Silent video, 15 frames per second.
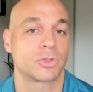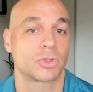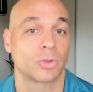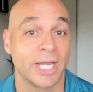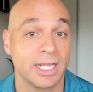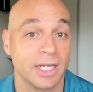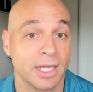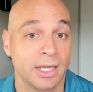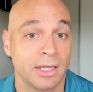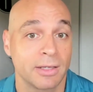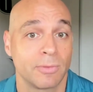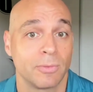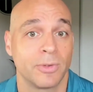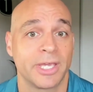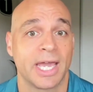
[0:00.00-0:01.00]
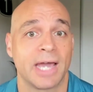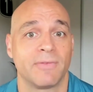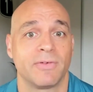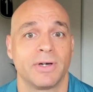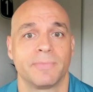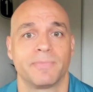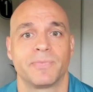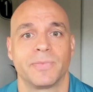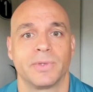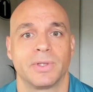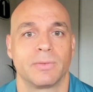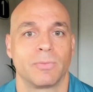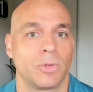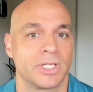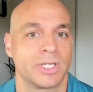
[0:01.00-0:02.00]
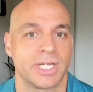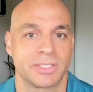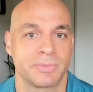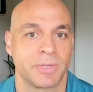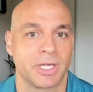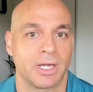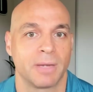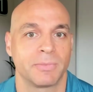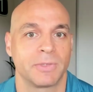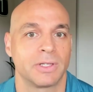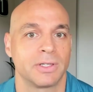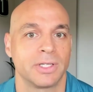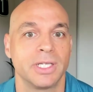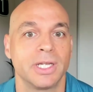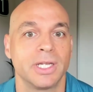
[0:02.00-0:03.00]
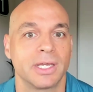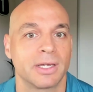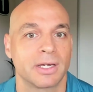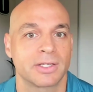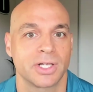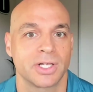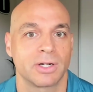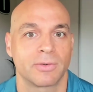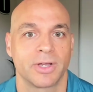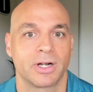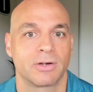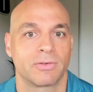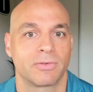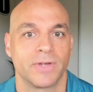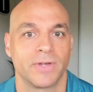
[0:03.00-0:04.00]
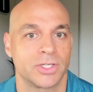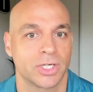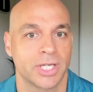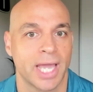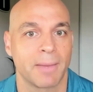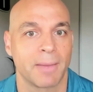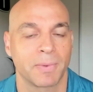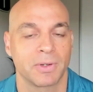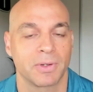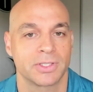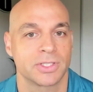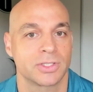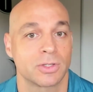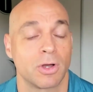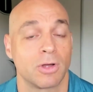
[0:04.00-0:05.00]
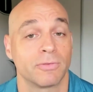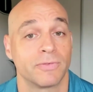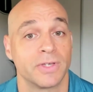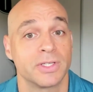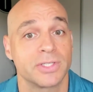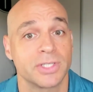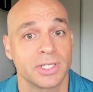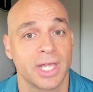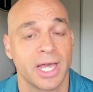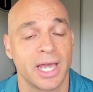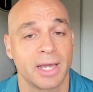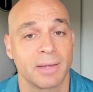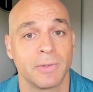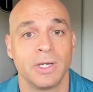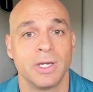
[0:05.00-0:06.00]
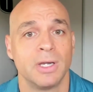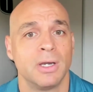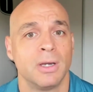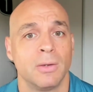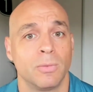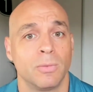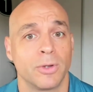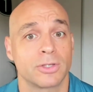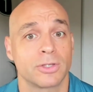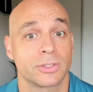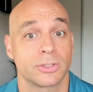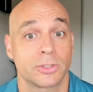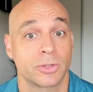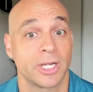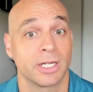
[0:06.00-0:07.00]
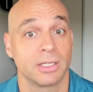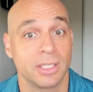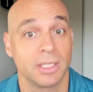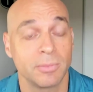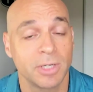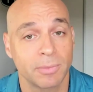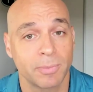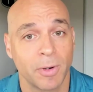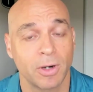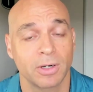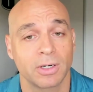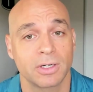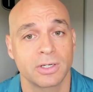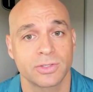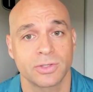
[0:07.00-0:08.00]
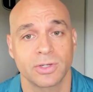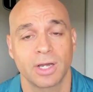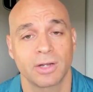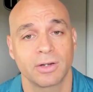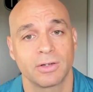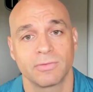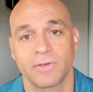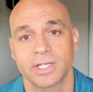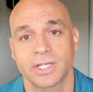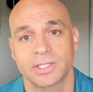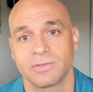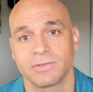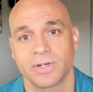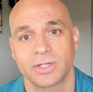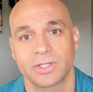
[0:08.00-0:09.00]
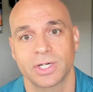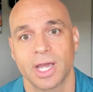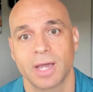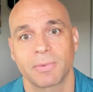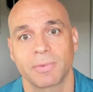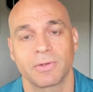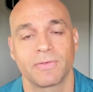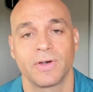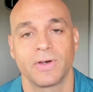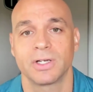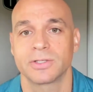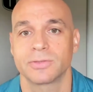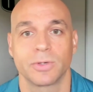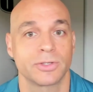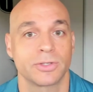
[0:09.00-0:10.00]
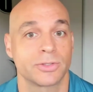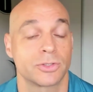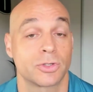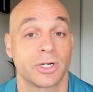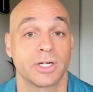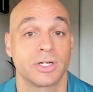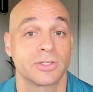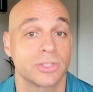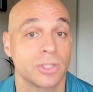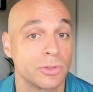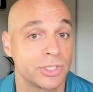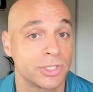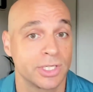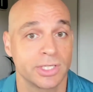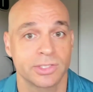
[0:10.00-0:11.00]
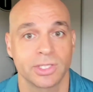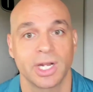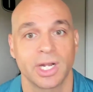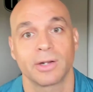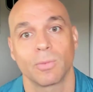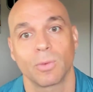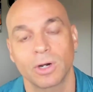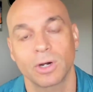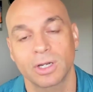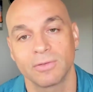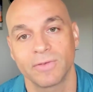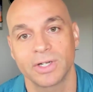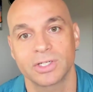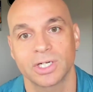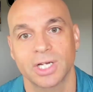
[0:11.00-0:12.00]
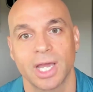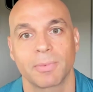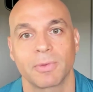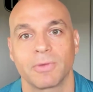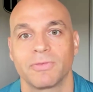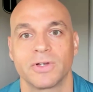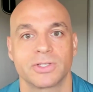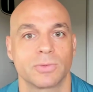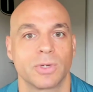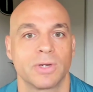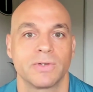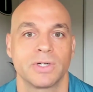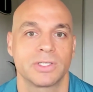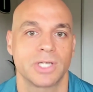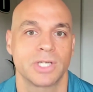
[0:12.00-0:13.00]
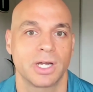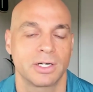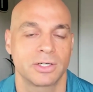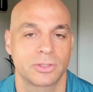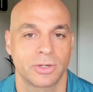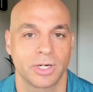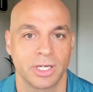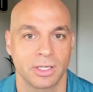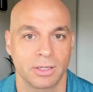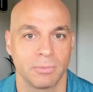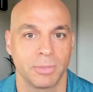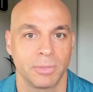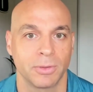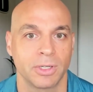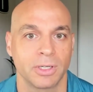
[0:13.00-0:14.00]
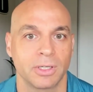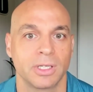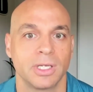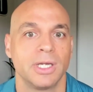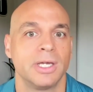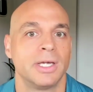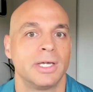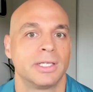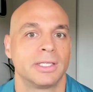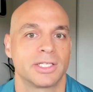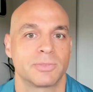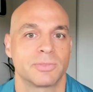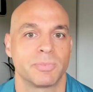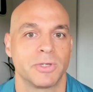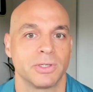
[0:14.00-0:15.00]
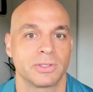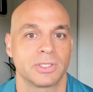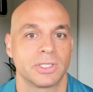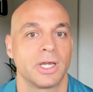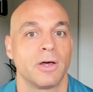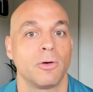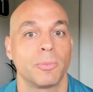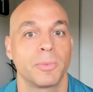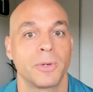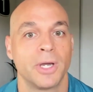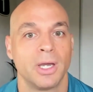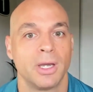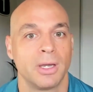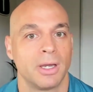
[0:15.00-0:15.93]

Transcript: training. We have what has become the leading accelerator for venture capitalists. It's called VC Lab. We also train limited partners on how to invest in venture capital funds. We also train associates on how to work in venture capital funds. So we have an entire training component that's built to help